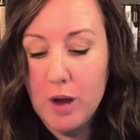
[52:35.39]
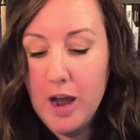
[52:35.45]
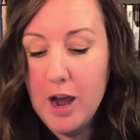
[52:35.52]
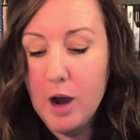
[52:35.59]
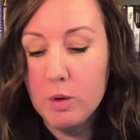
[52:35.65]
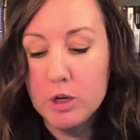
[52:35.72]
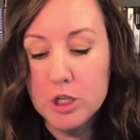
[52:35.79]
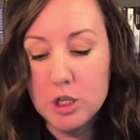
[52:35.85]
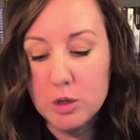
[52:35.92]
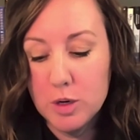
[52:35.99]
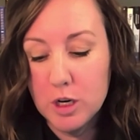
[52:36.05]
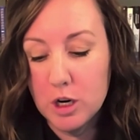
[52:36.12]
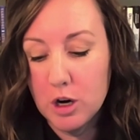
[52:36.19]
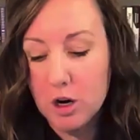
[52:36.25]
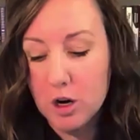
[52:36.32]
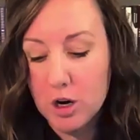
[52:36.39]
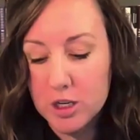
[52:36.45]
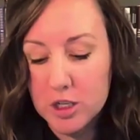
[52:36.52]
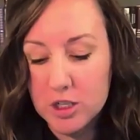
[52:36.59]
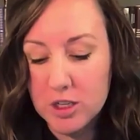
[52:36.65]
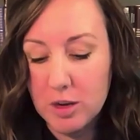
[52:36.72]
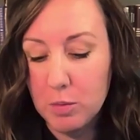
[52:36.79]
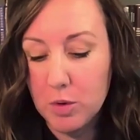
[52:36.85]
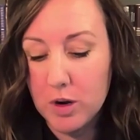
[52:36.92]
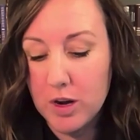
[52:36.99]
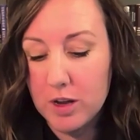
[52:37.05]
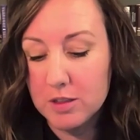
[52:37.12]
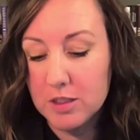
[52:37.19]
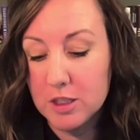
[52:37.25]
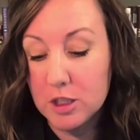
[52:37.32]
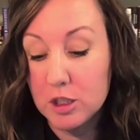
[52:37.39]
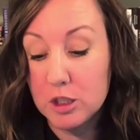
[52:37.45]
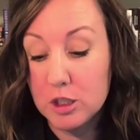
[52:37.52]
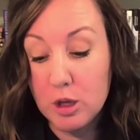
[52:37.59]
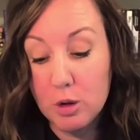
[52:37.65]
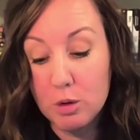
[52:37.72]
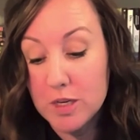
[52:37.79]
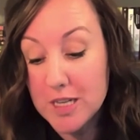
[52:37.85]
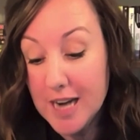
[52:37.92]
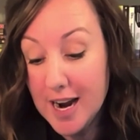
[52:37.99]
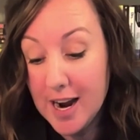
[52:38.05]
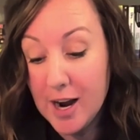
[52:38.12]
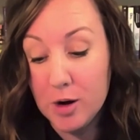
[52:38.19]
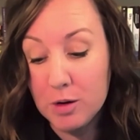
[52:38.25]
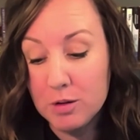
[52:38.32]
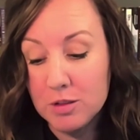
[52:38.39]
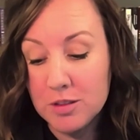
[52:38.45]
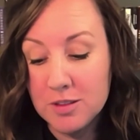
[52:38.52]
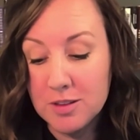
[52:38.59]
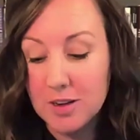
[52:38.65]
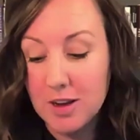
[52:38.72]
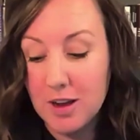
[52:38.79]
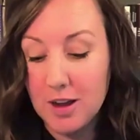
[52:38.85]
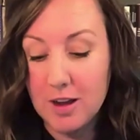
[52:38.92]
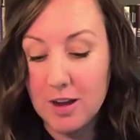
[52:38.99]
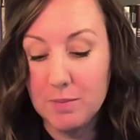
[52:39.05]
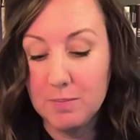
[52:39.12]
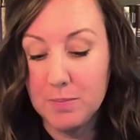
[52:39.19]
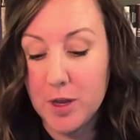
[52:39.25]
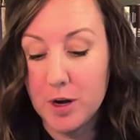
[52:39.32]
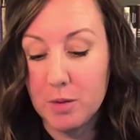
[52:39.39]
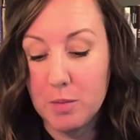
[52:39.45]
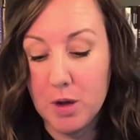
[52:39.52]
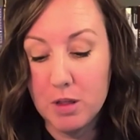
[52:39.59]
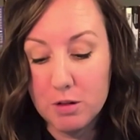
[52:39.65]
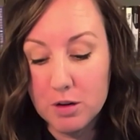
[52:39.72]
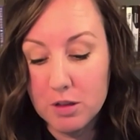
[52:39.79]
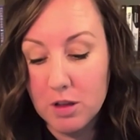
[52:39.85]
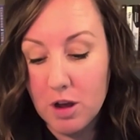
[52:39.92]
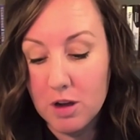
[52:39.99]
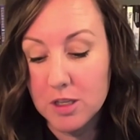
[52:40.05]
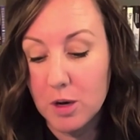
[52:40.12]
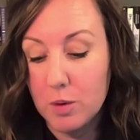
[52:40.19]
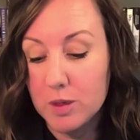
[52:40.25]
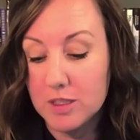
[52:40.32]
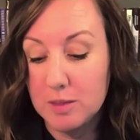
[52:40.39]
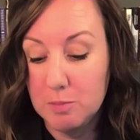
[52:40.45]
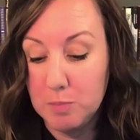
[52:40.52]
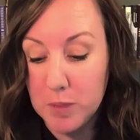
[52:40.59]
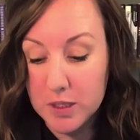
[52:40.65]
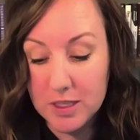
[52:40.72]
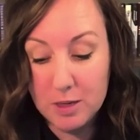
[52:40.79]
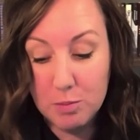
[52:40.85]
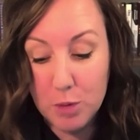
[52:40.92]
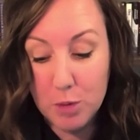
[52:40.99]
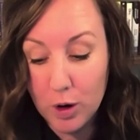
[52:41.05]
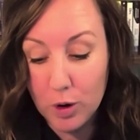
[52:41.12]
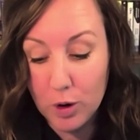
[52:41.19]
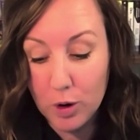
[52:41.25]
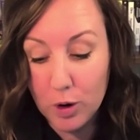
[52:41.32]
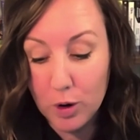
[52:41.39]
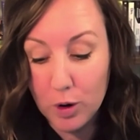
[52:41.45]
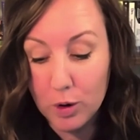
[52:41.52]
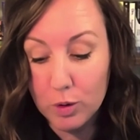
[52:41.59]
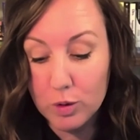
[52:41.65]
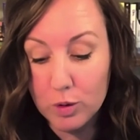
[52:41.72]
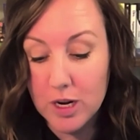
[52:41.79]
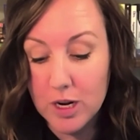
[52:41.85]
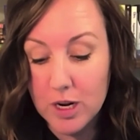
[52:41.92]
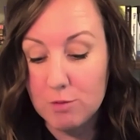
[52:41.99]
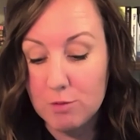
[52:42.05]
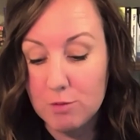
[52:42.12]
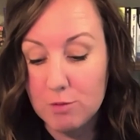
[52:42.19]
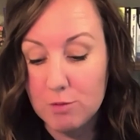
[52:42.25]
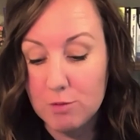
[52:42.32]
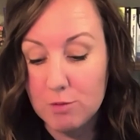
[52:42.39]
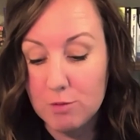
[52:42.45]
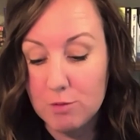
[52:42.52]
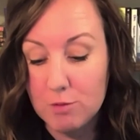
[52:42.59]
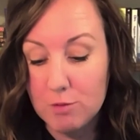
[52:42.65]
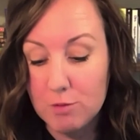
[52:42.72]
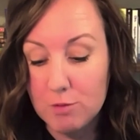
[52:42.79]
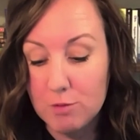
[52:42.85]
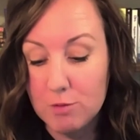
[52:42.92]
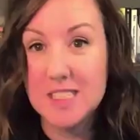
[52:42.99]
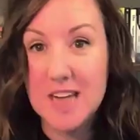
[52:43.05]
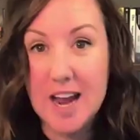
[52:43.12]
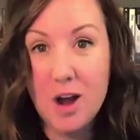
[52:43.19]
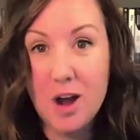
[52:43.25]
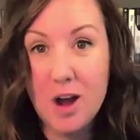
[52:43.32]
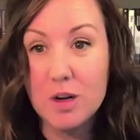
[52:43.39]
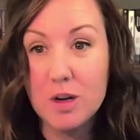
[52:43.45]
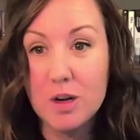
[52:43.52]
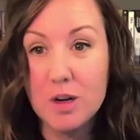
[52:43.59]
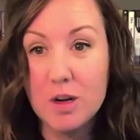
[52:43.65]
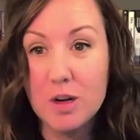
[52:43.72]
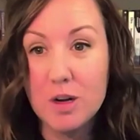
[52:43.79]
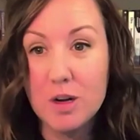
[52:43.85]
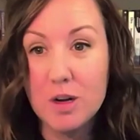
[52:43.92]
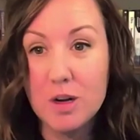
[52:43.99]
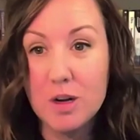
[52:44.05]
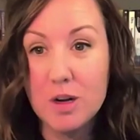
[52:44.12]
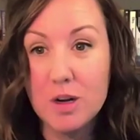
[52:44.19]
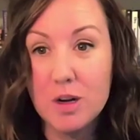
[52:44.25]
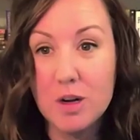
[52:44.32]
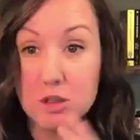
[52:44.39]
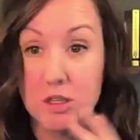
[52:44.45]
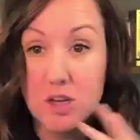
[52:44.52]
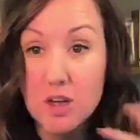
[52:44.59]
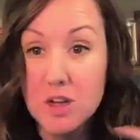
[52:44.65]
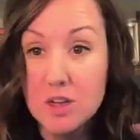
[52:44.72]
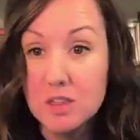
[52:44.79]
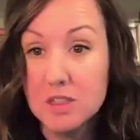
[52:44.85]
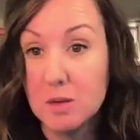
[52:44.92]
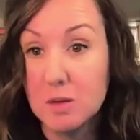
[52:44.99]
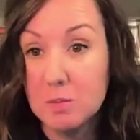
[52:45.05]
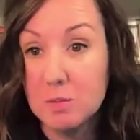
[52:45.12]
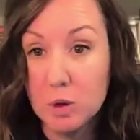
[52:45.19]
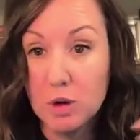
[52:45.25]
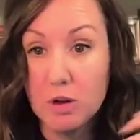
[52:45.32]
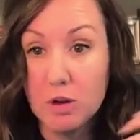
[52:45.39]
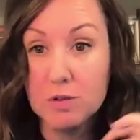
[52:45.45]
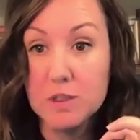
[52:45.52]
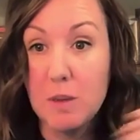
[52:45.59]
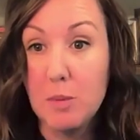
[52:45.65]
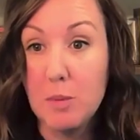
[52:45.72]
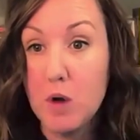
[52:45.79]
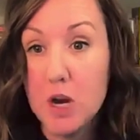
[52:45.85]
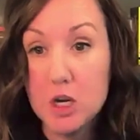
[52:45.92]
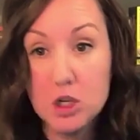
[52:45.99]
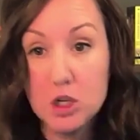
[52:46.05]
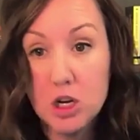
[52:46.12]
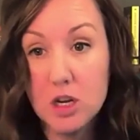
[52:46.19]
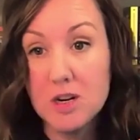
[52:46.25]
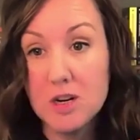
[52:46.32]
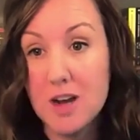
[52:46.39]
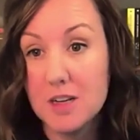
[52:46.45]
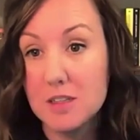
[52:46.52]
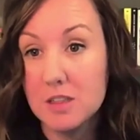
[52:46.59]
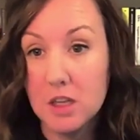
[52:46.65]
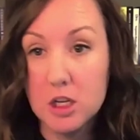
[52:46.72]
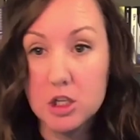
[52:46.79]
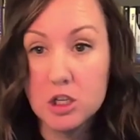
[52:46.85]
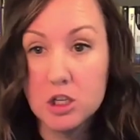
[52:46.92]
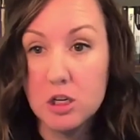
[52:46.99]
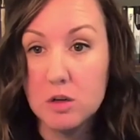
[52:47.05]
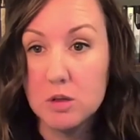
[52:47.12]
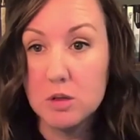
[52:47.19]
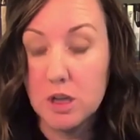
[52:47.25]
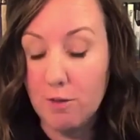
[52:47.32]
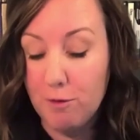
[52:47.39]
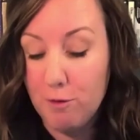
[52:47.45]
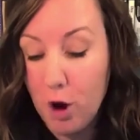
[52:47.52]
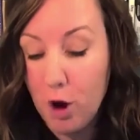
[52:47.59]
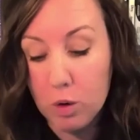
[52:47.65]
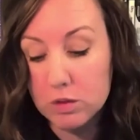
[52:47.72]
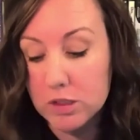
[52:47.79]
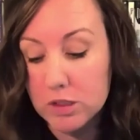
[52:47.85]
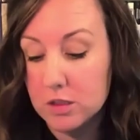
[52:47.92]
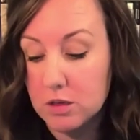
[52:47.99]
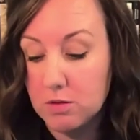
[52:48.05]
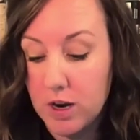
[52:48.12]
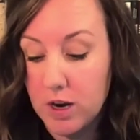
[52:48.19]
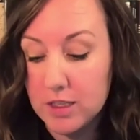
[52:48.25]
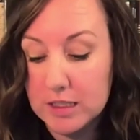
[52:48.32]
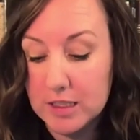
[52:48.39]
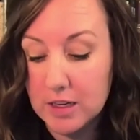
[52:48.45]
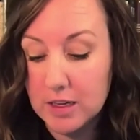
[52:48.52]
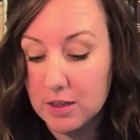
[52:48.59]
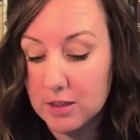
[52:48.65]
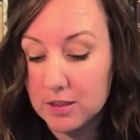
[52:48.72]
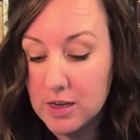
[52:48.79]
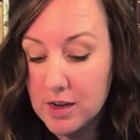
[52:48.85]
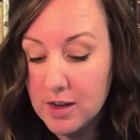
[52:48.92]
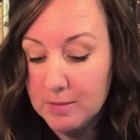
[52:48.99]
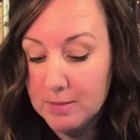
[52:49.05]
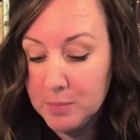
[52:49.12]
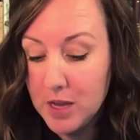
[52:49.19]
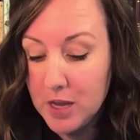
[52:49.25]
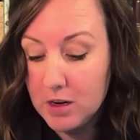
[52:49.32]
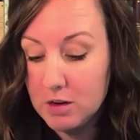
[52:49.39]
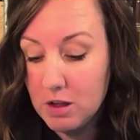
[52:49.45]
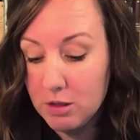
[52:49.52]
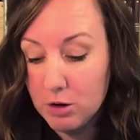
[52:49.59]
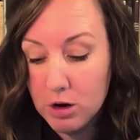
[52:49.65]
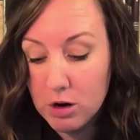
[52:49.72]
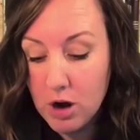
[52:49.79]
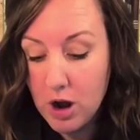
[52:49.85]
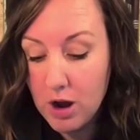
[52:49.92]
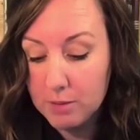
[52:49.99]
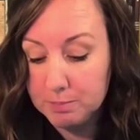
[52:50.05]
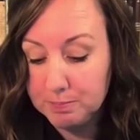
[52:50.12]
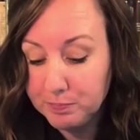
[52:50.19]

how would you encourage someone else to slow down? Their mother-in-law is always in busy mode and rarely sits down. And if she does, there's some sort of separation, isolation using phones and devices. And another